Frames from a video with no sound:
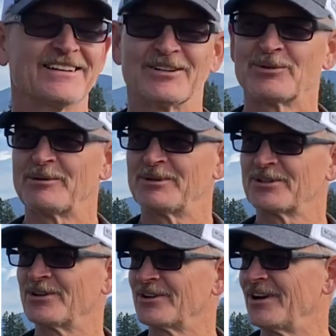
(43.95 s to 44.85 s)
we were able to
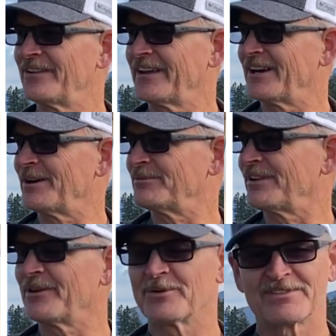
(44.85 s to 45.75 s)
cook all that up, so
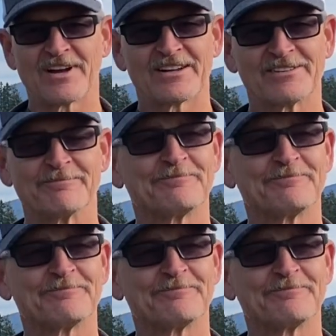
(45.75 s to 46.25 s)
that was awesome.